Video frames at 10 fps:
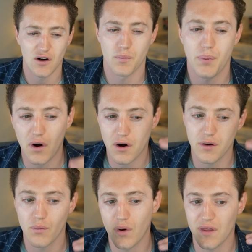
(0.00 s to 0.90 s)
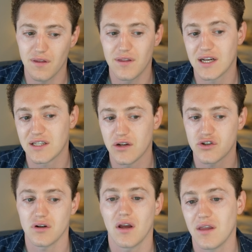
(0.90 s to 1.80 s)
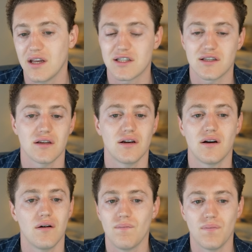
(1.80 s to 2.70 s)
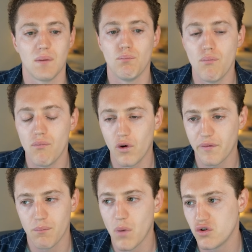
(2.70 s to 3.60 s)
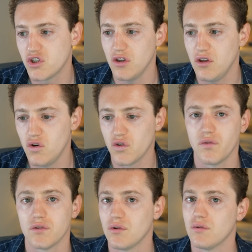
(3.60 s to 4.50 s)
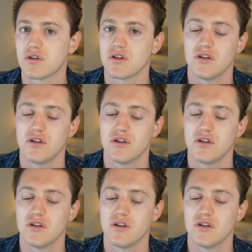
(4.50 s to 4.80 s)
on par with the extension. I think it's one of the most useful tools